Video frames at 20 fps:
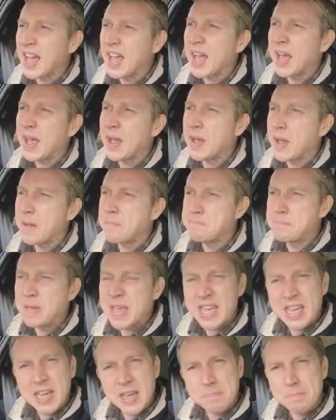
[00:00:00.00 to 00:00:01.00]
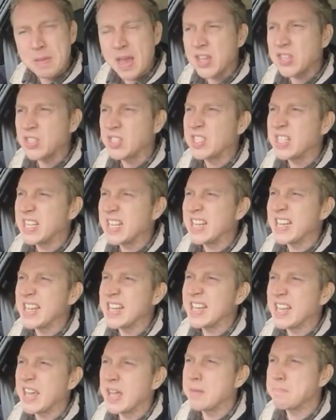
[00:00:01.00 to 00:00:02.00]
uh, a big
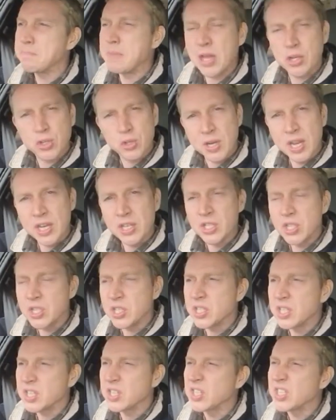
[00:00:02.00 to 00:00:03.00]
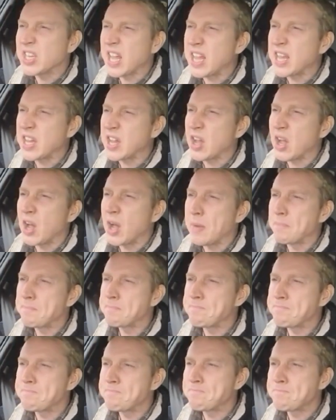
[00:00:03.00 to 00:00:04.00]
capacity uh, petrol engined estate car.
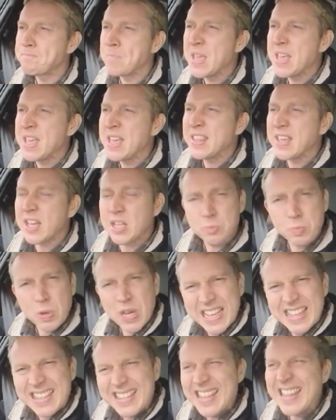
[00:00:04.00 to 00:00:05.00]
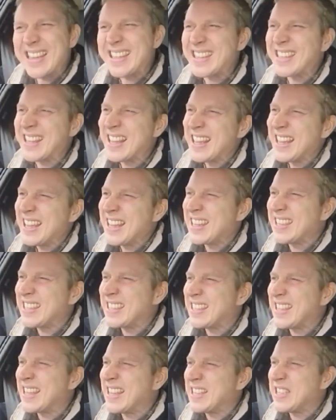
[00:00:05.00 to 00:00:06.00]
That's because this
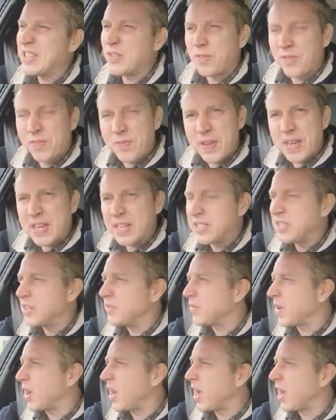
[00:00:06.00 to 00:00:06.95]
is the definitive